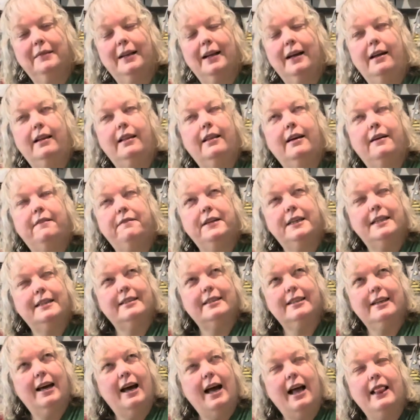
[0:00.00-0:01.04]
I love
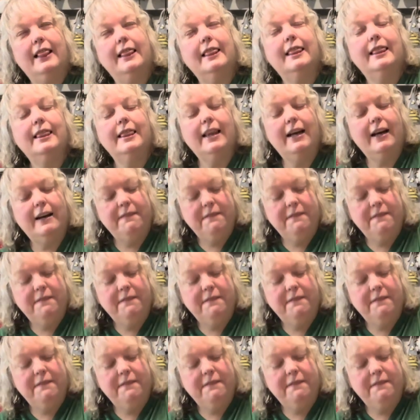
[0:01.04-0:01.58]
it. I love